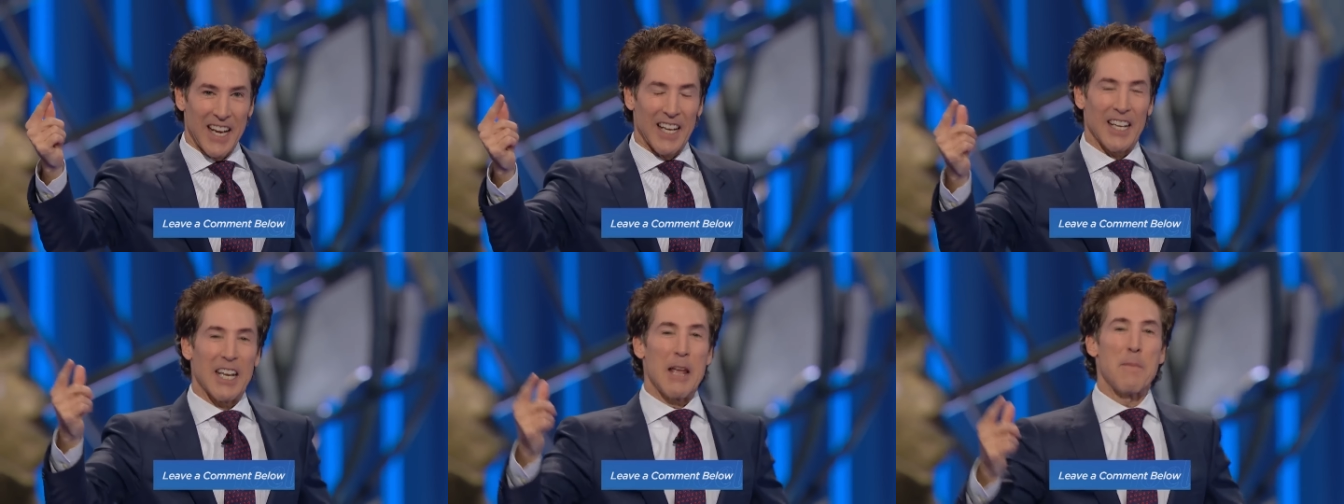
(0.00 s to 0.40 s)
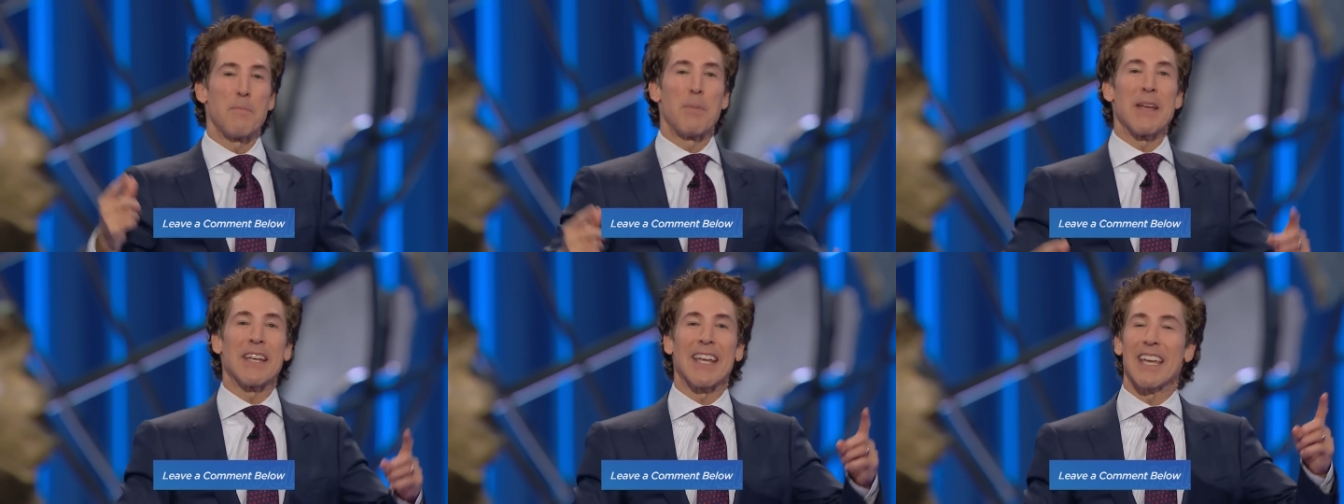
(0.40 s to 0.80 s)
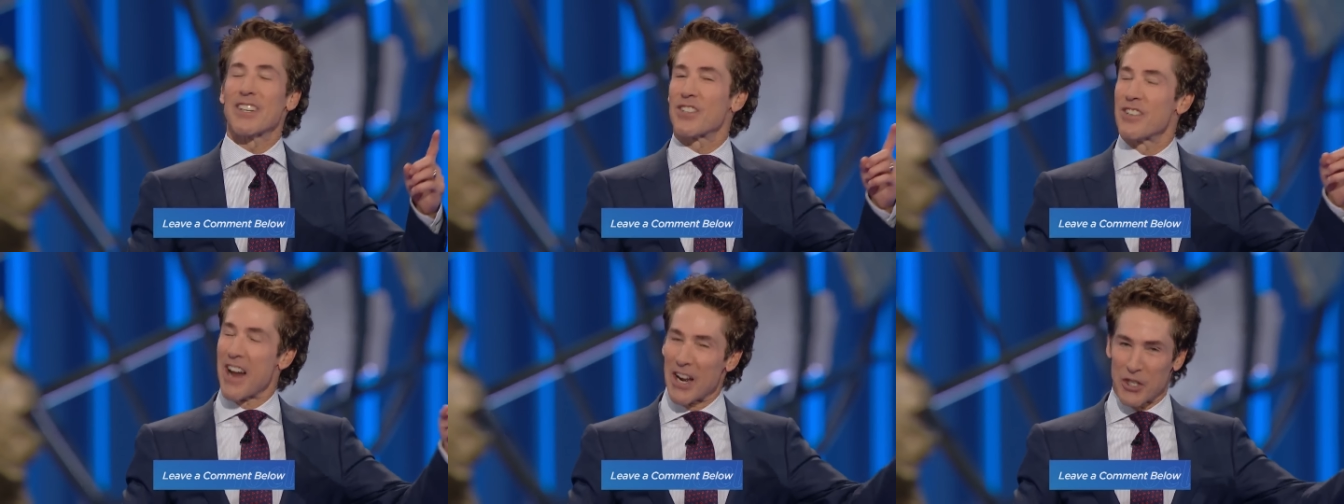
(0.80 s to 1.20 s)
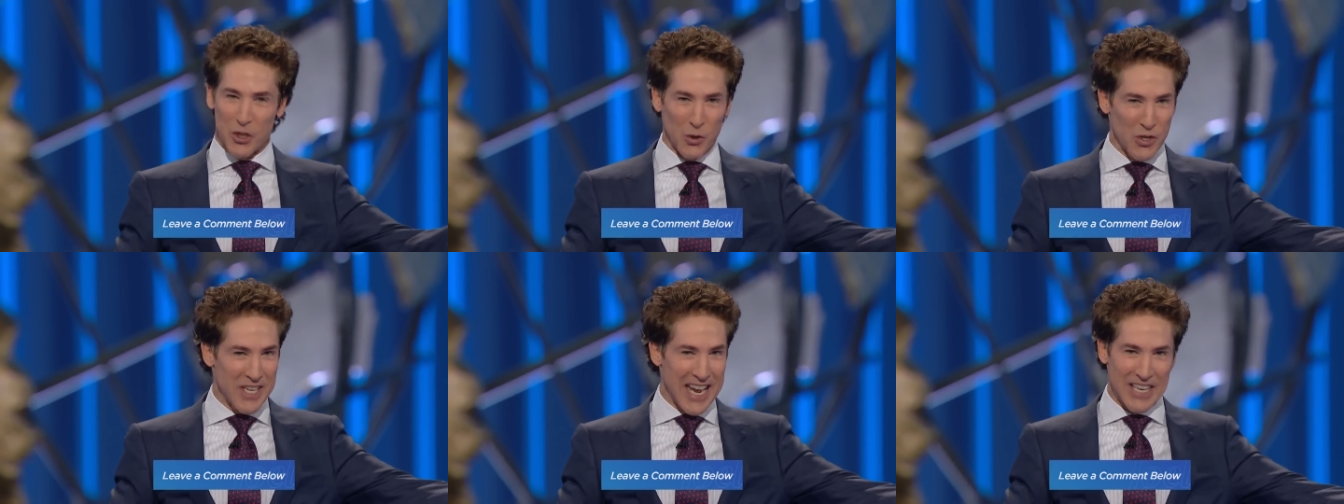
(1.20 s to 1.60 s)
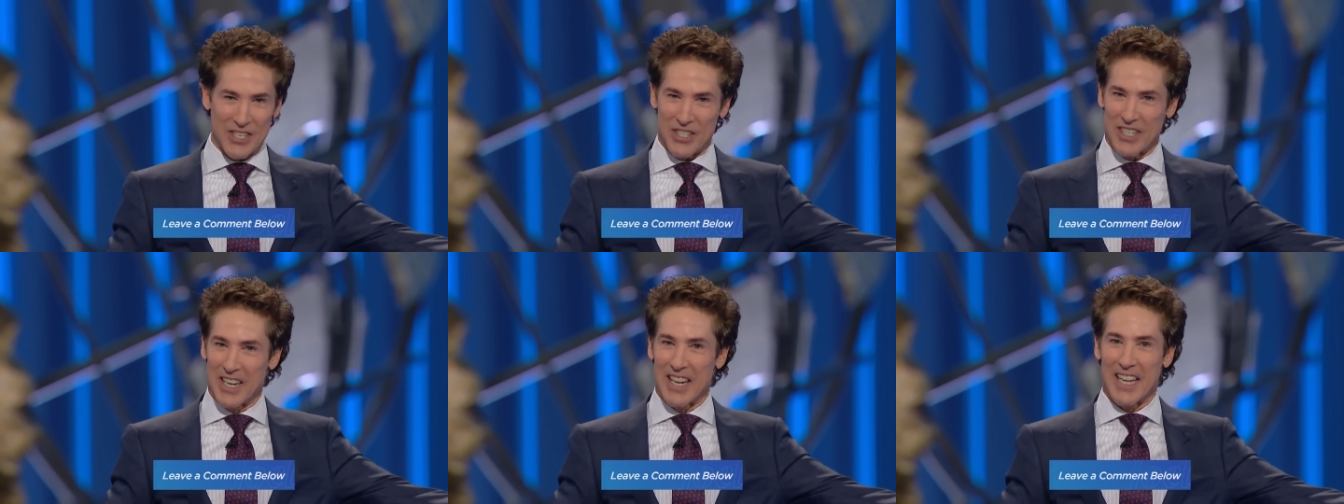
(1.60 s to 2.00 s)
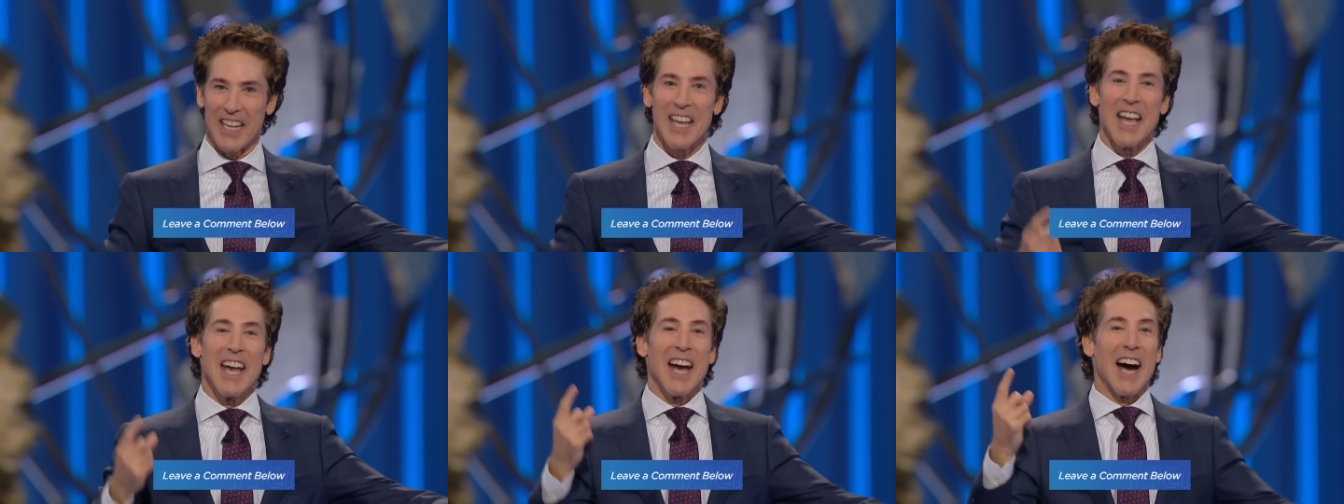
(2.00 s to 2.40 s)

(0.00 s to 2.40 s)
Limping is not your destiny.